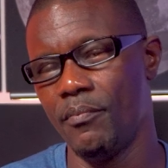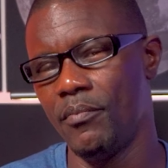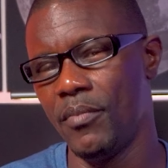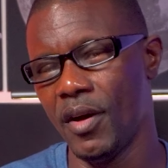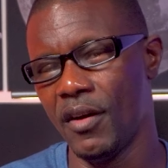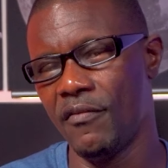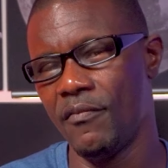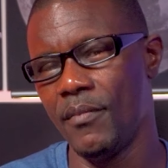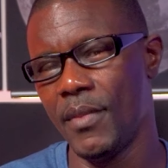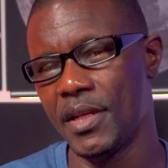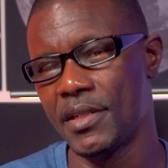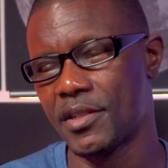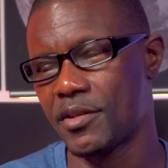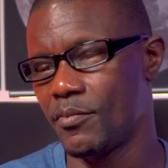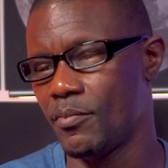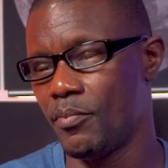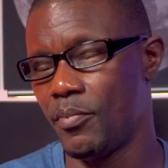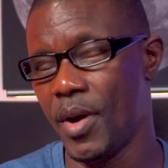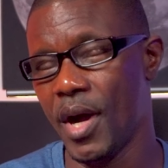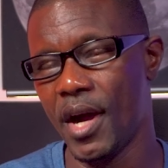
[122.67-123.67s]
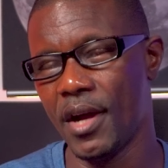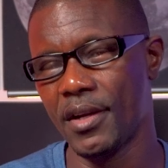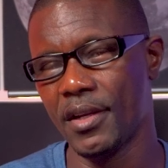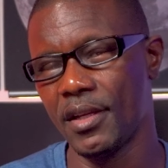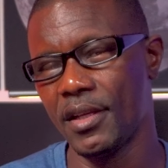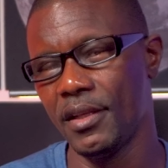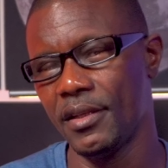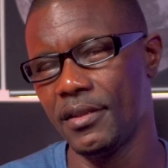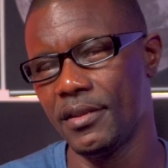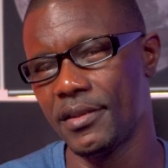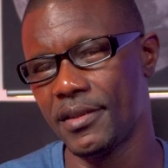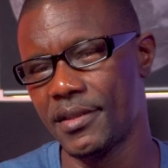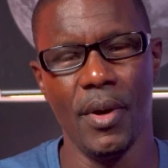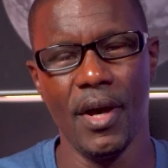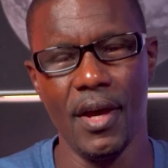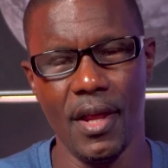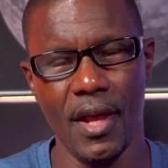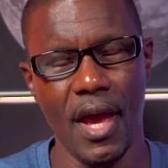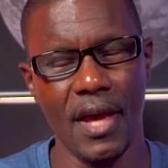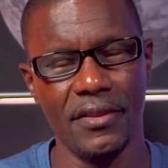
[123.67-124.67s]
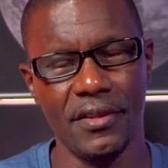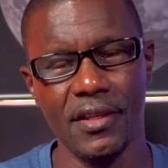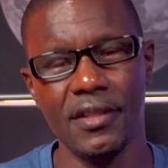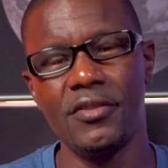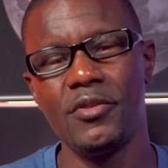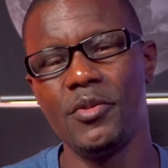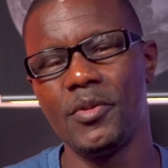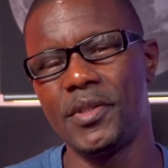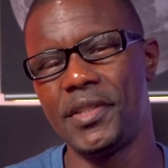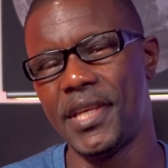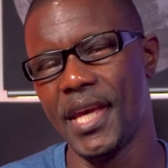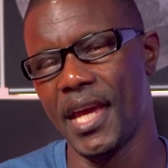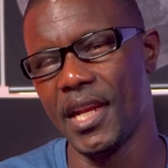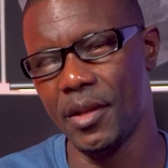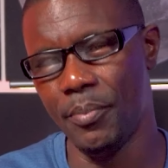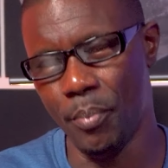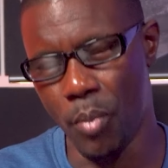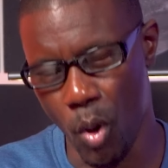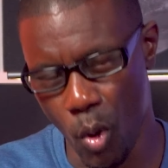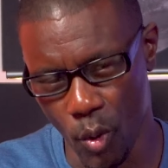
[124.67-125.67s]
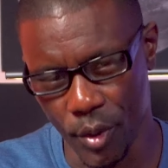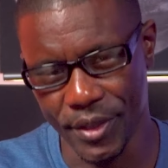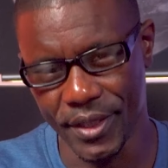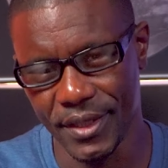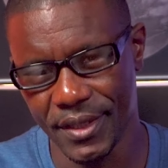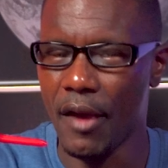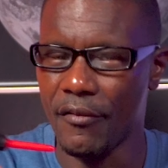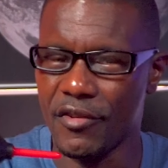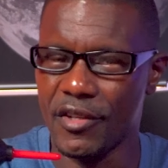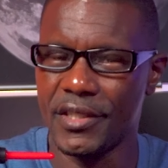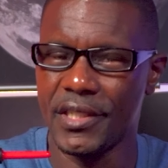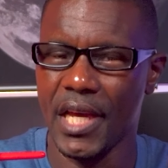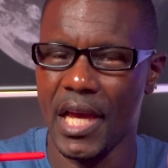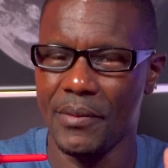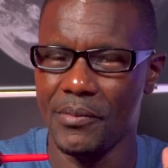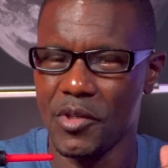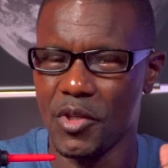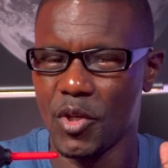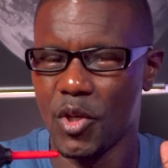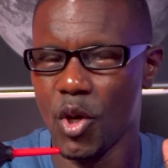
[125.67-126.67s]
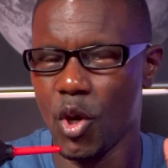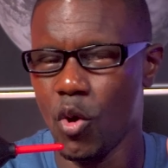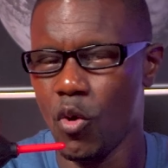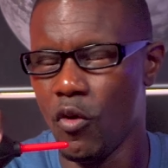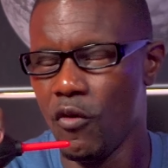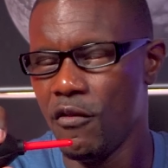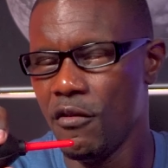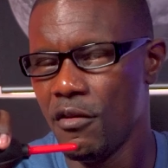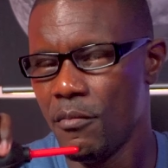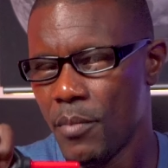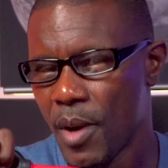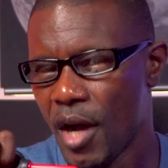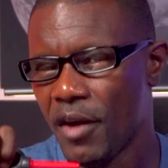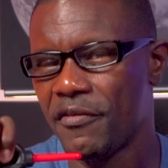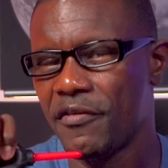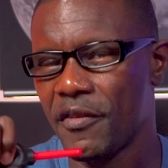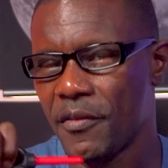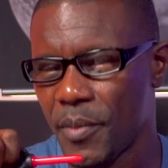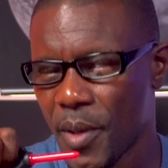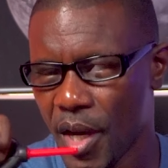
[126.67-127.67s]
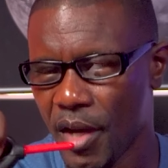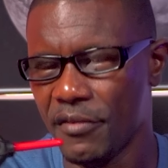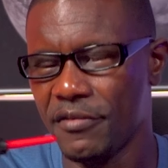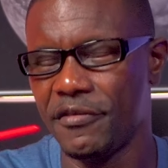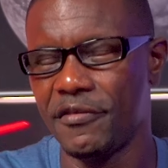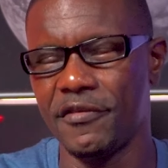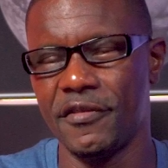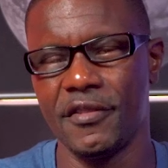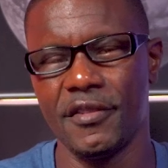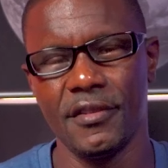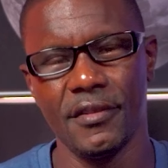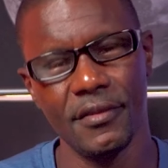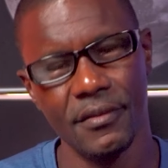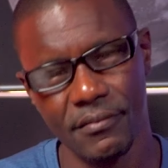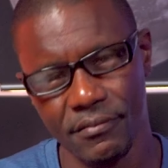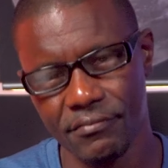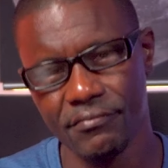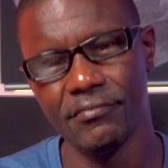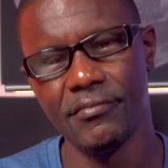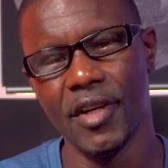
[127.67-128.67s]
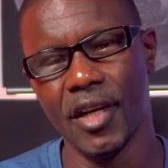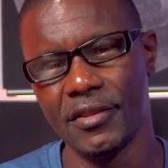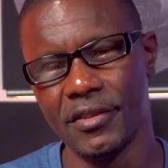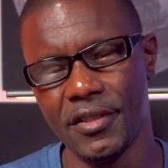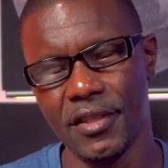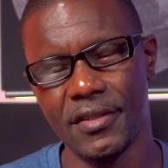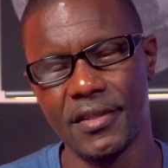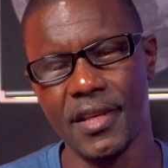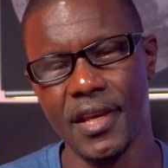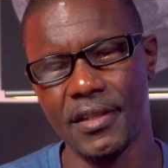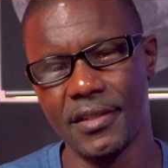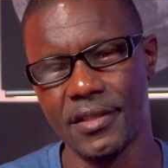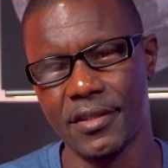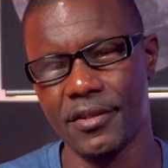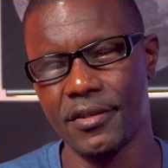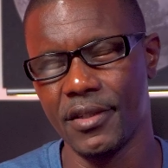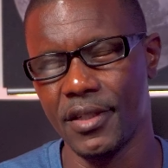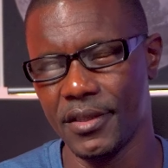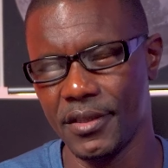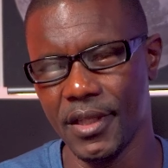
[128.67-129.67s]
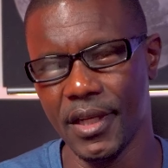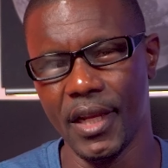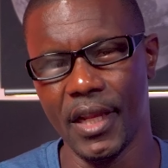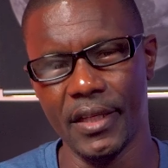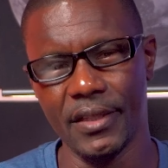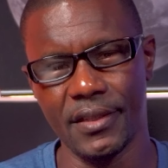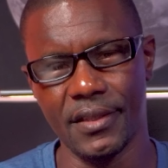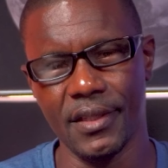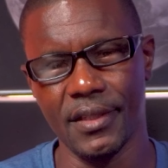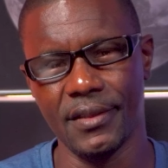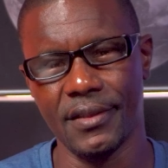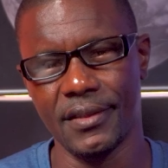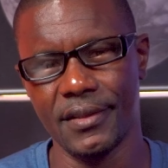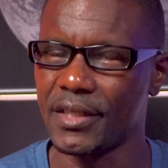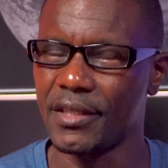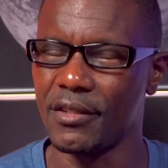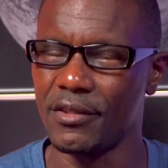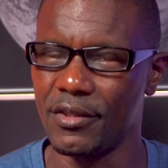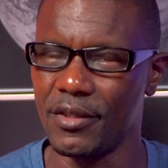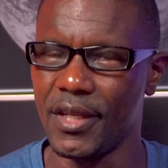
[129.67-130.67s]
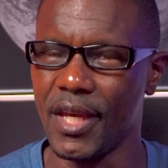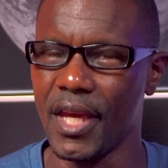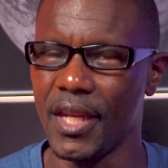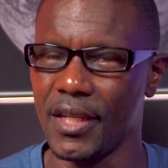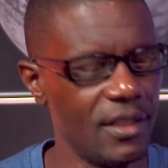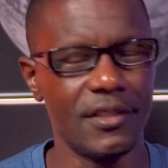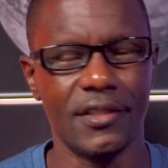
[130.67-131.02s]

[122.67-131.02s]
above mentioned particles, but I think you get the point. Every time you go puff puff on your sensor and your lenses, I think you get